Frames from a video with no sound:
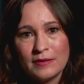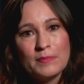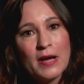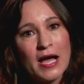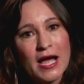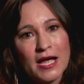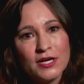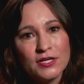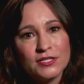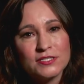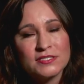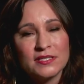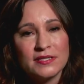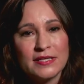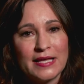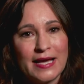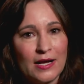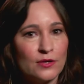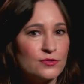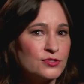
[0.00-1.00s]
buyers in
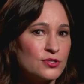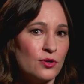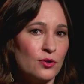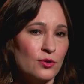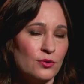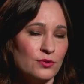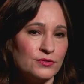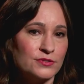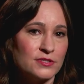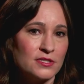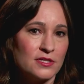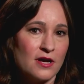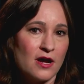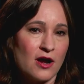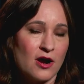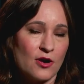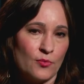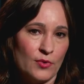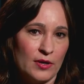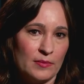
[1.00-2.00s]
the household
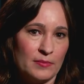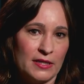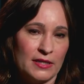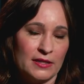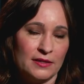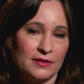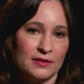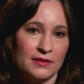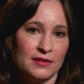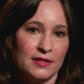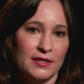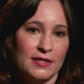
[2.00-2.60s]
are women.